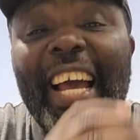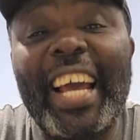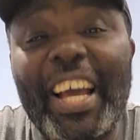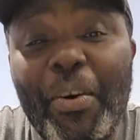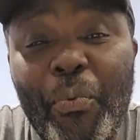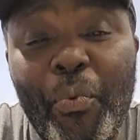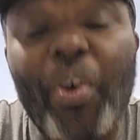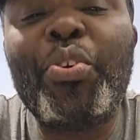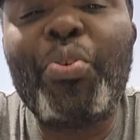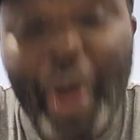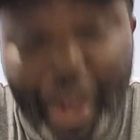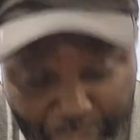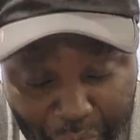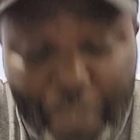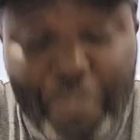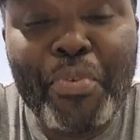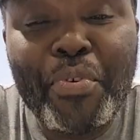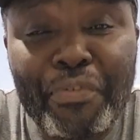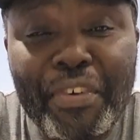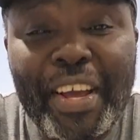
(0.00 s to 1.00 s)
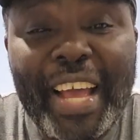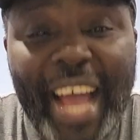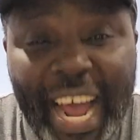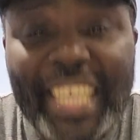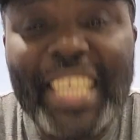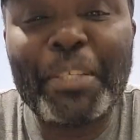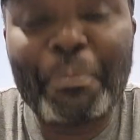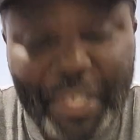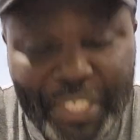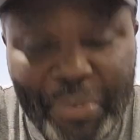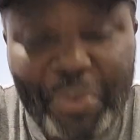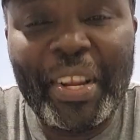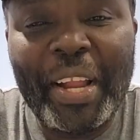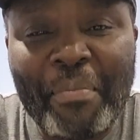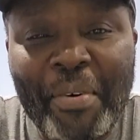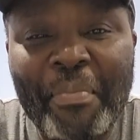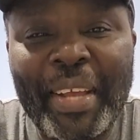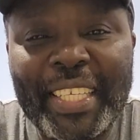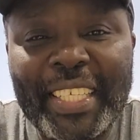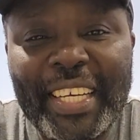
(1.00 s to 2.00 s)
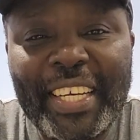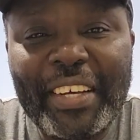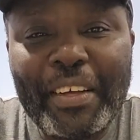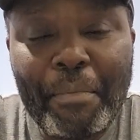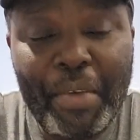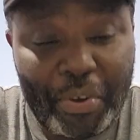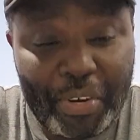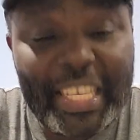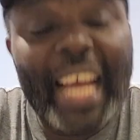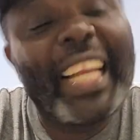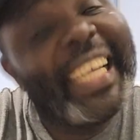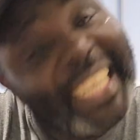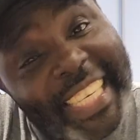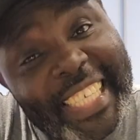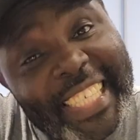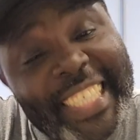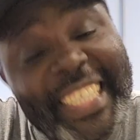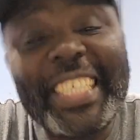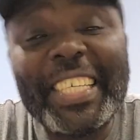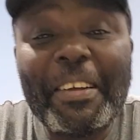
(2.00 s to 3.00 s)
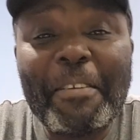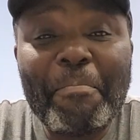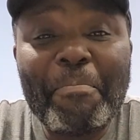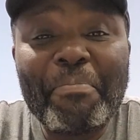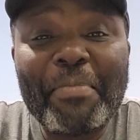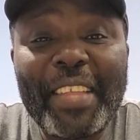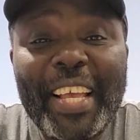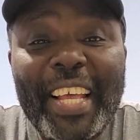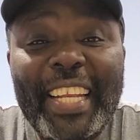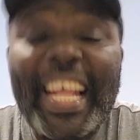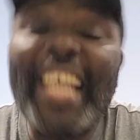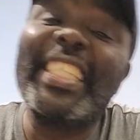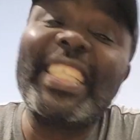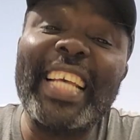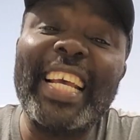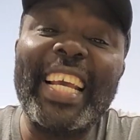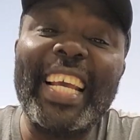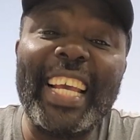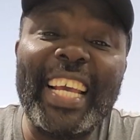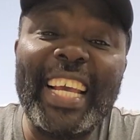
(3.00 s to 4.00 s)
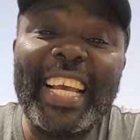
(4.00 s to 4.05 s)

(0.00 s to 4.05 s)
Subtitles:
what you have to prove at this particular moment. Because at least, let's say